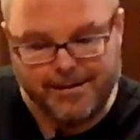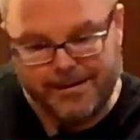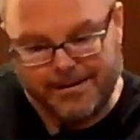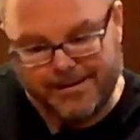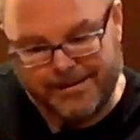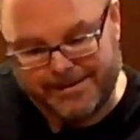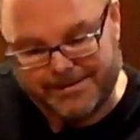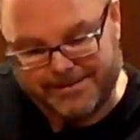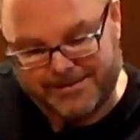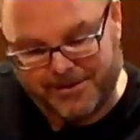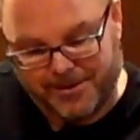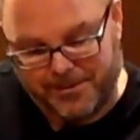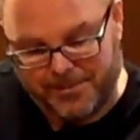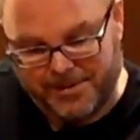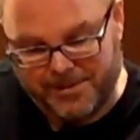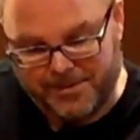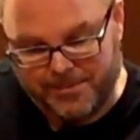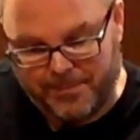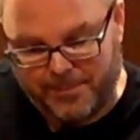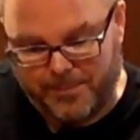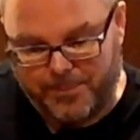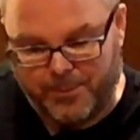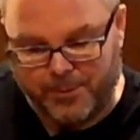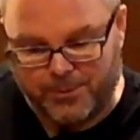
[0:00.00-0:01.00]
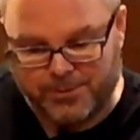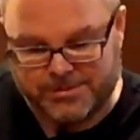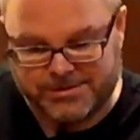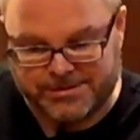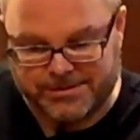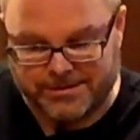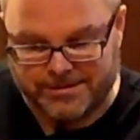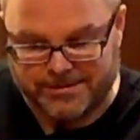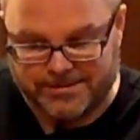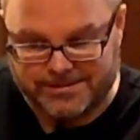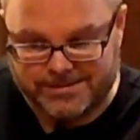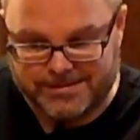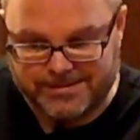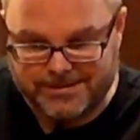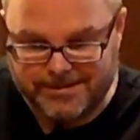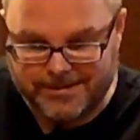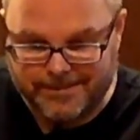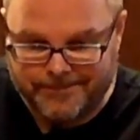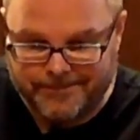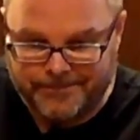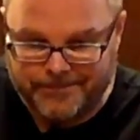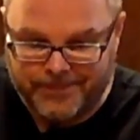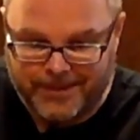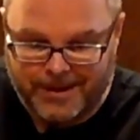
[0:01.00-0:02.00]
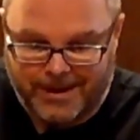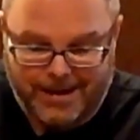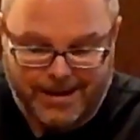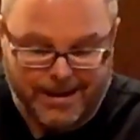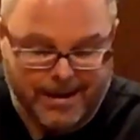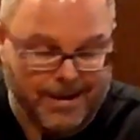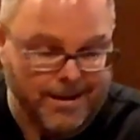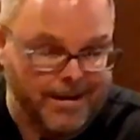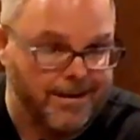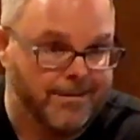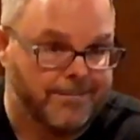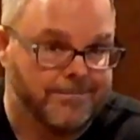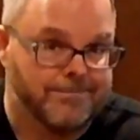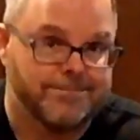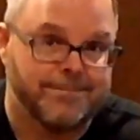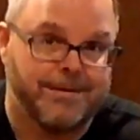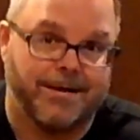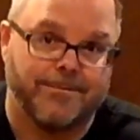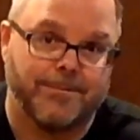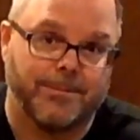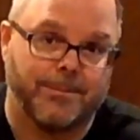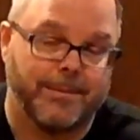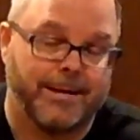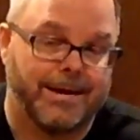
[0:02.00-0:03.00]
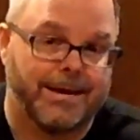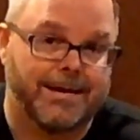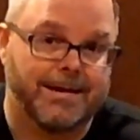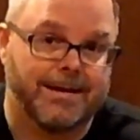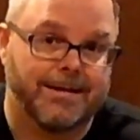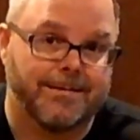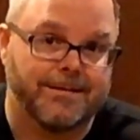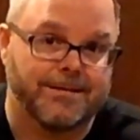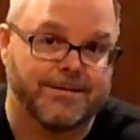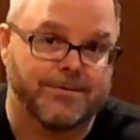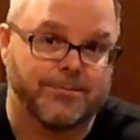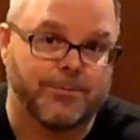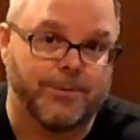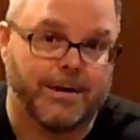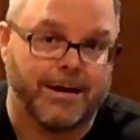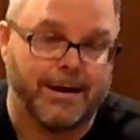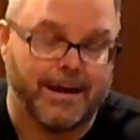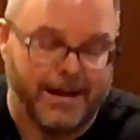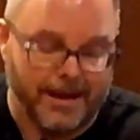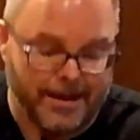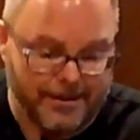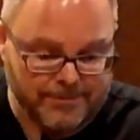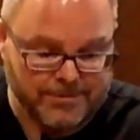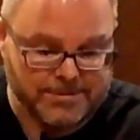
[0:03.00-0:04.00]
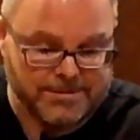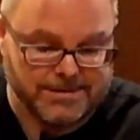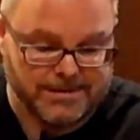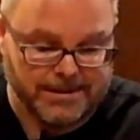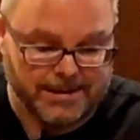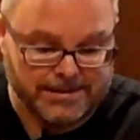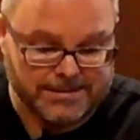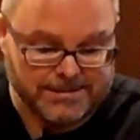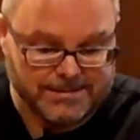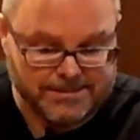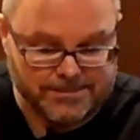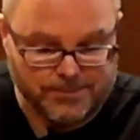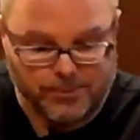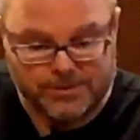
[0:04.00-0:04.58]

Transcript: They told me the proportions, and I've been making it this way ever since."